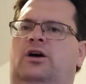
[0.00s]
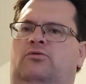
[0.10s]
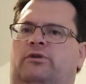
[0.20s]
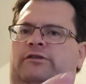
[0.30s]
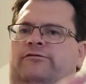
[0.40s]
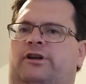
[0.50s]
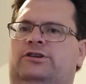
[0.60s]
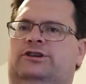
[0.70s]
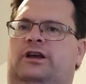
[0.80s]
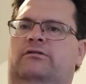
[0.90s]
uh, were in the
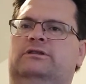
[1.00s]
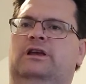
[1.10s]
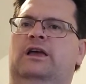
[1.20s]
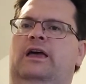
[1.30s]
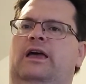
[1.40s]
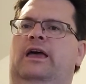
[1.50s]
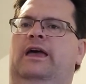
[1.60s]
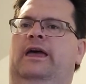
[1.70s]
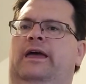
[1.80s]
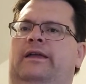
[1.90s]
front shelves.
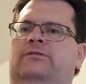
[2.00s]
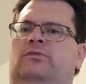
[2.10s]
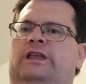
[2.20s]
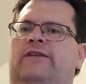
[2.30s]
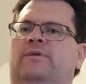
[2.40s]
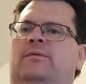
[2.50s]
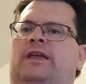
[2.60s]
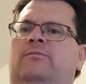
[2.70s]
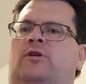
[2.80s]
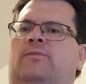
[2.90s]
And when Heavy Metal
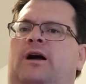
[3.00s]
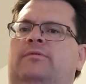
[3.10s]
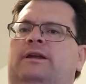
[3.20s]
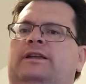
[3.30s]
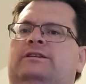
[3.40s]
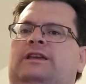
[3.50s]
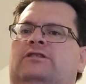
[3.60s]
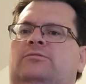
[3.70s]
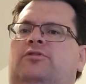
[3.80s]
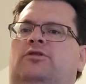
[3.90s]
became more popular in
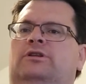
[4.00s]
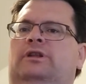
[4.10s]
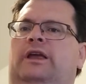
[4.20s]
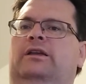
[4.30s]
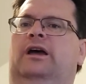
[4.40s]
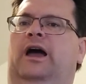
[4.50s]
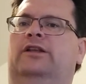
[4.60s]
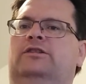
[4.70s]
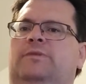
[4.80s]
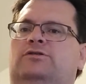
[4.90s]
86, it put it like
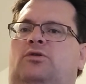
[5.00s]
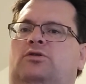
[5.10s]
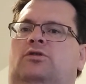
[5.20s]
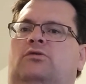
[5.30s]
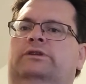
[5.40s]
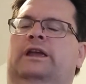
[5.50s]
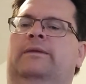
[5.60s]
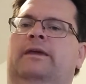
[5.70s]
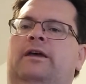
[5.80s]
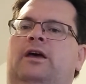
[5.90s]
on special order only.
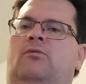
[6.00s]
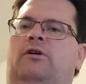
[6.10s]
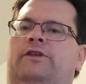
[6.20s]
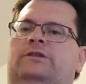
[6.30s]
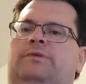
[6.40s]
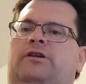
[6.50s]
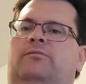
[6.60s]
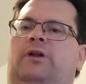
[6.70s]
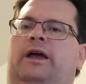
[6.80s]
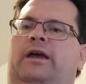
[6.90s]
Well, this
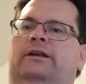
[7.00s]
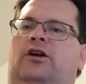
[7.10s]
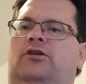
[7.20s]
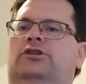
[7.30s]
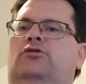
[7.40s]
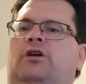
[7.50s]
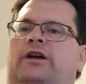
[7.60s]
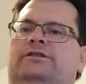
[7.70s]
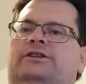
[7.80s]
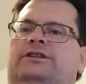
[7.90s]
pickup, and I heard you
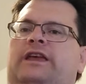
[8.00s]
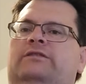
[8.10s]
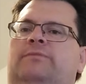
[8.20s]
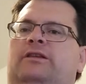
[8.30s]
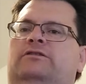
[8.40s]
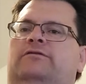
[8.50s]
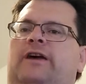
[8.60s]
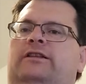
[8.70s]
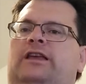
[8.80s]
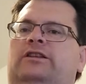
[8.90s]
guys in States mention the
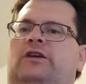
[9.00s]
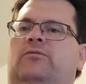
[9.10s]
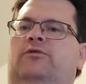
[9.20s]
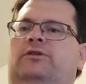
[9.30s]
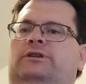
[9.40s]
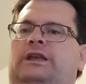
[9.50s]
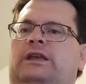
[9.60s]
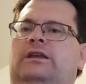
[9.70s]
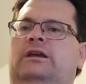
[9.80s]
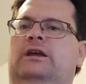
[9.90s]
fact that they would put
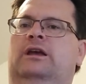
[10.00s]
the